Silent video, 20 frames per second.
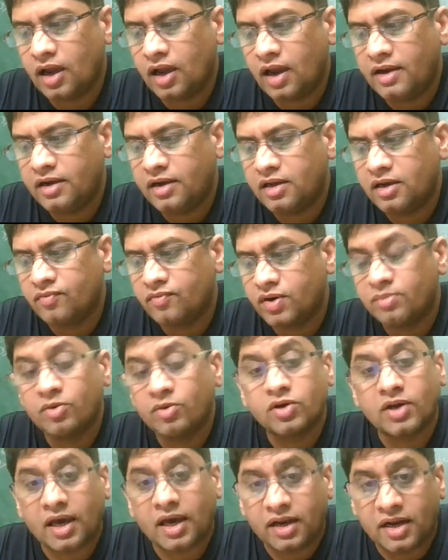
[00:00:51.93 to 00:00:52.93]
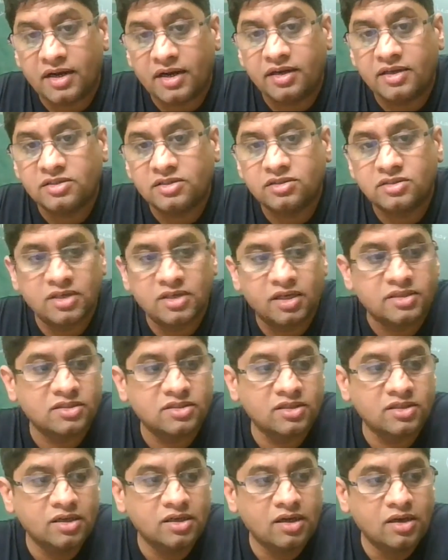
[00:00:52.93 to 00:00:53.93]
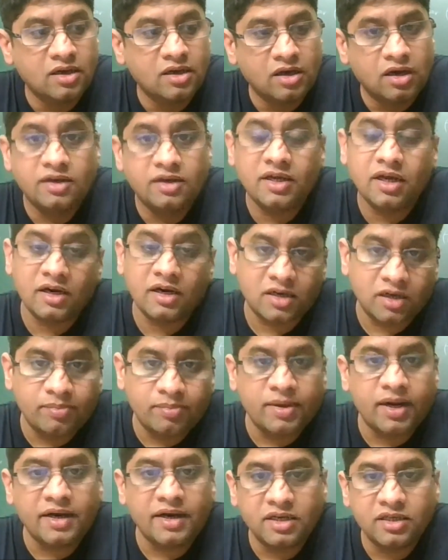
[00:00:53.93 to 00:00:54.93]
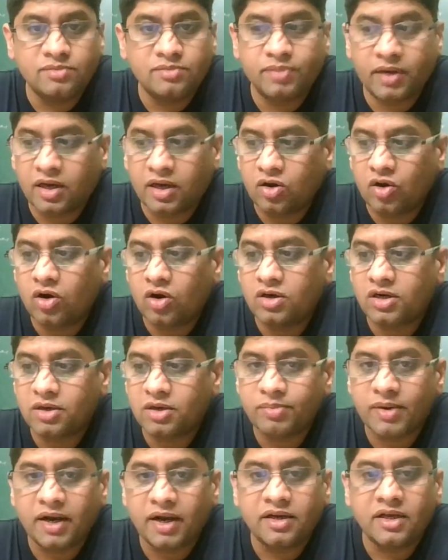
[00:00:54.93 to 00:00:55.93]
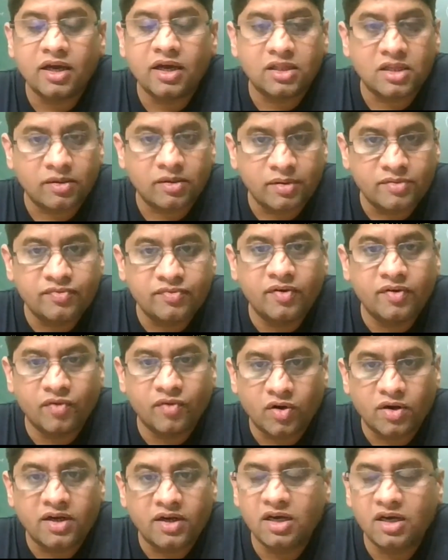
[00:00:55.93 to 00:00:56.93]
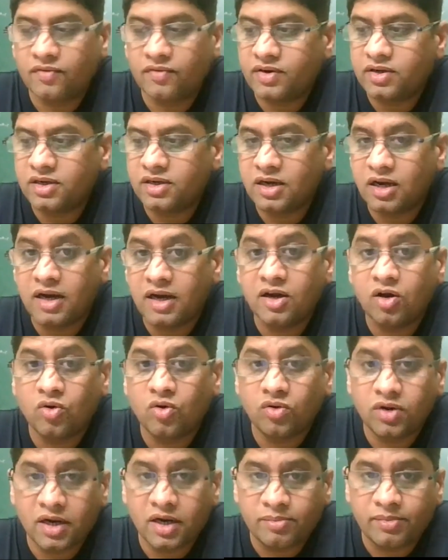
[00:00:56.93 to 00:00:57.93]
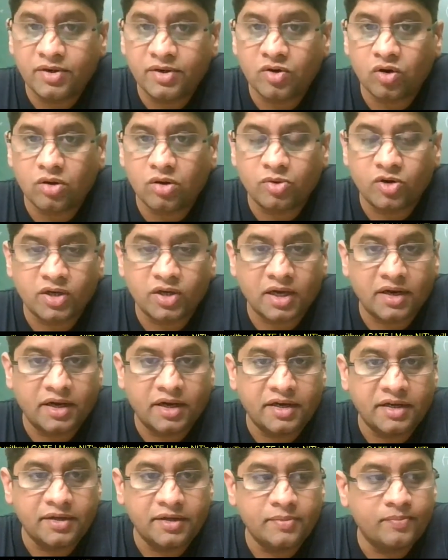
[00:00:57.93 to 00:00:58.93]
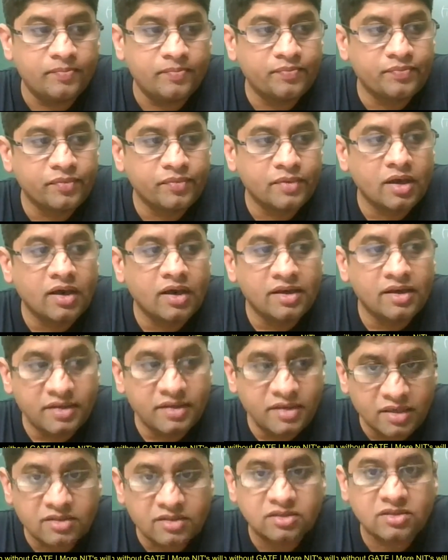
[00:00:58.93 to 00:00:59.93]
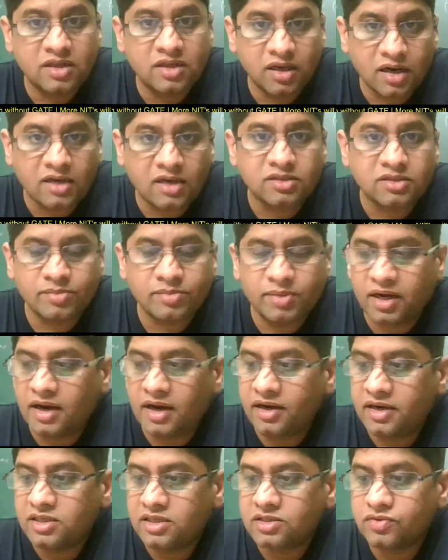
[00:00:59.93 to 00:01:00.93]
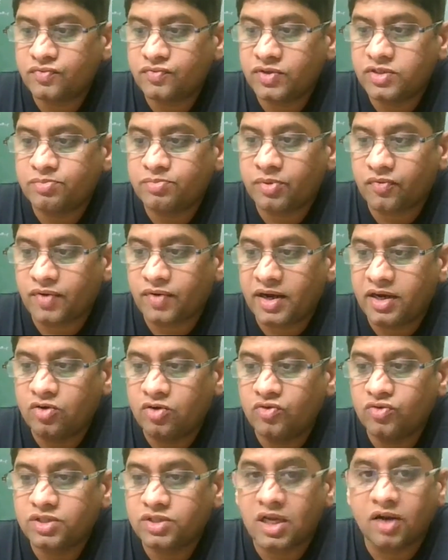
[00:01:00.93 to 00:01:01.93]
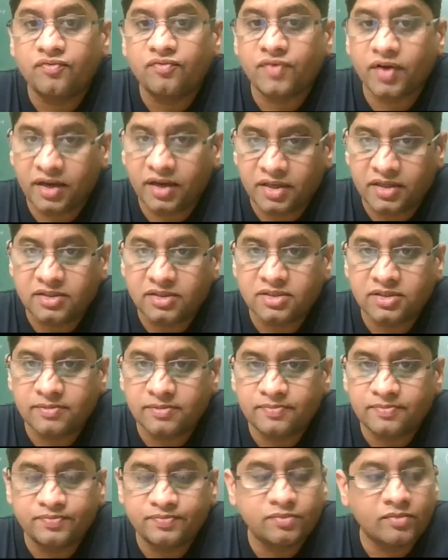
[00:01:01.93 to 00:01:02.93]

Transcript: And what about NITs? Yes, IIITs Bangalore, IIIT Hyderabad we have already covered. And now let me talk about NIT. Yes, there are some NITs which provide you self-finance.